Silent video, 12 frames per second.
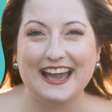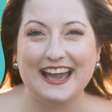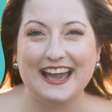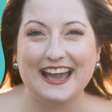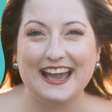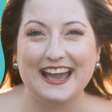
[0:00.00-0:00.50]

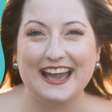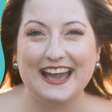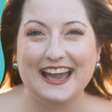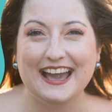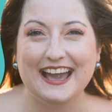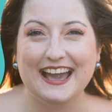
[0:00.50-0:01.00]

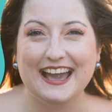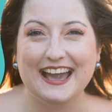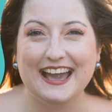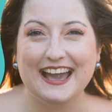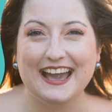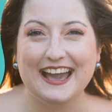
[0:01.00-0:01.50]

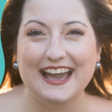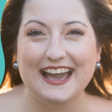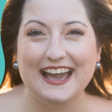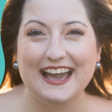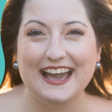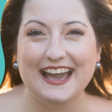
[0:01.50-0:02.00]

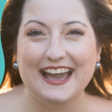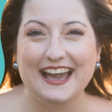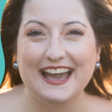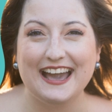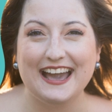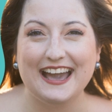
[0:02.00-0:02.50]

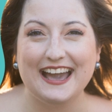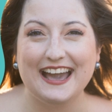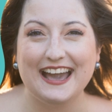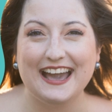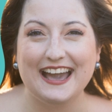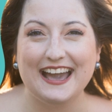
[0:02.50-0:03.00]

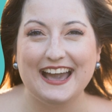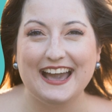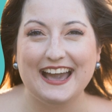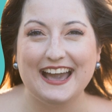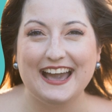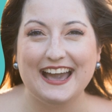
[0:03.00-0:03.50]

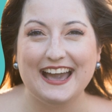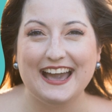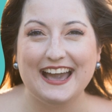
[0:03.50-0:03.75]
(no lip movement)